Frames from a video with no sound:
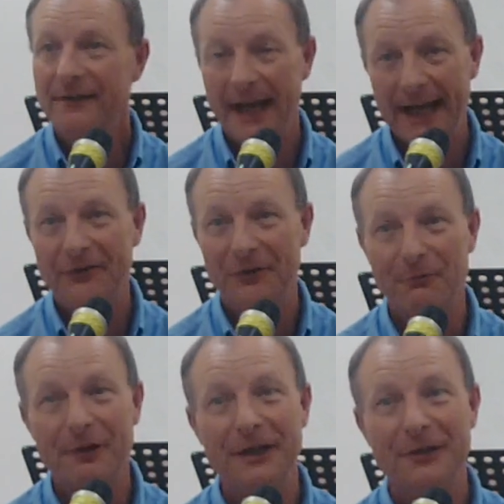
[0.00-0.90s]
That's a
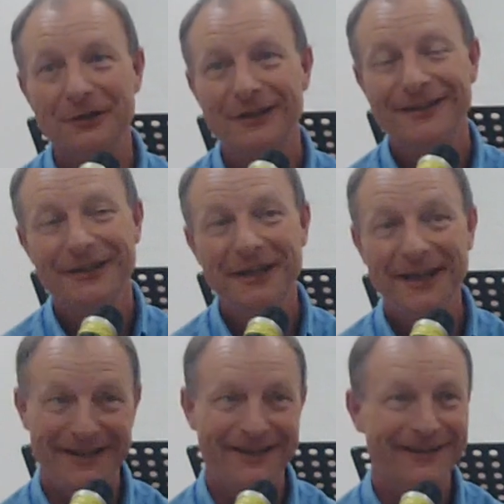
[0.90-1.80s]
real
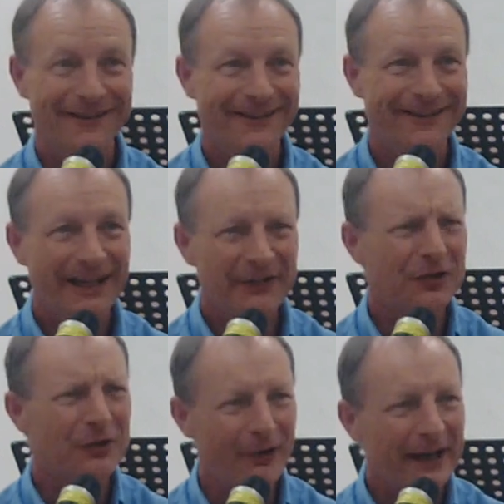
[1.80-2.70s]
king. That's
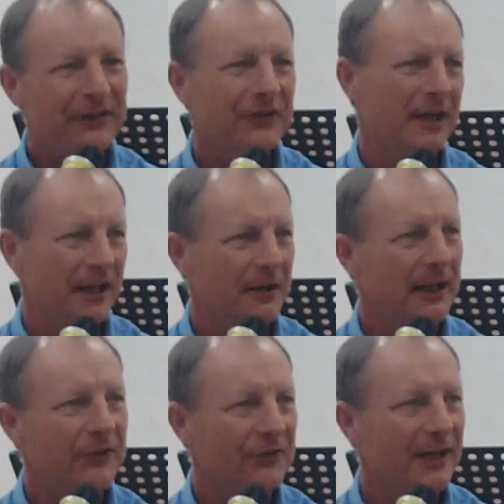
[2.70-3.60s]
a great king,
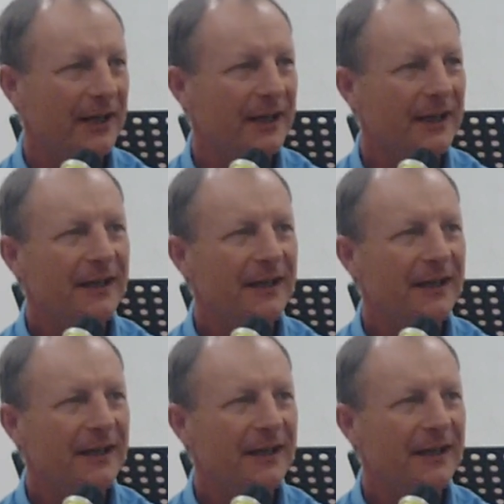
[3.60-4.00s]
let's say.